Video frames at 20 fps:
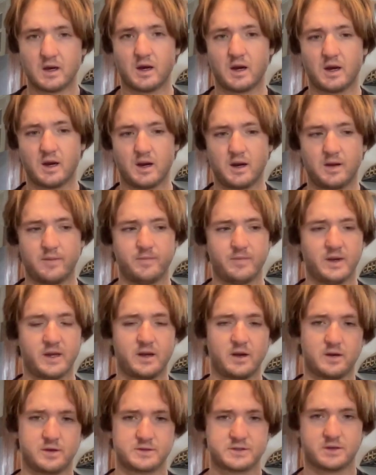and
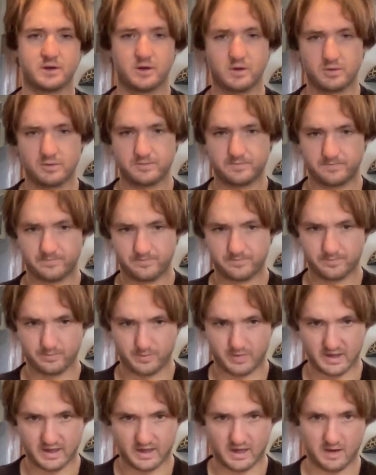also
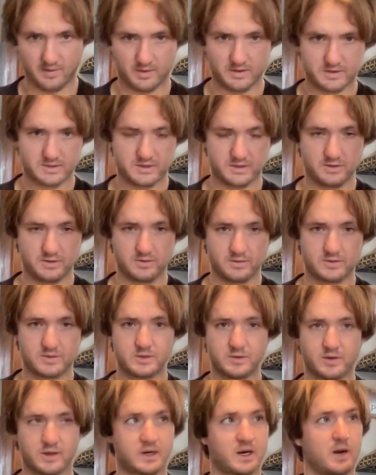being able to
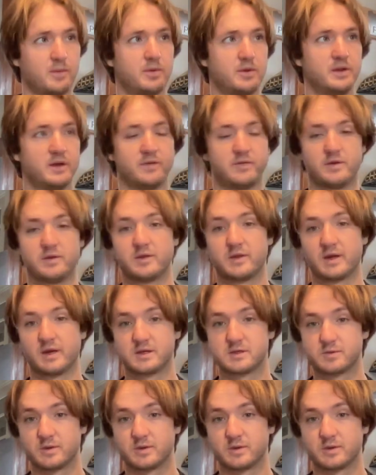do a couple different things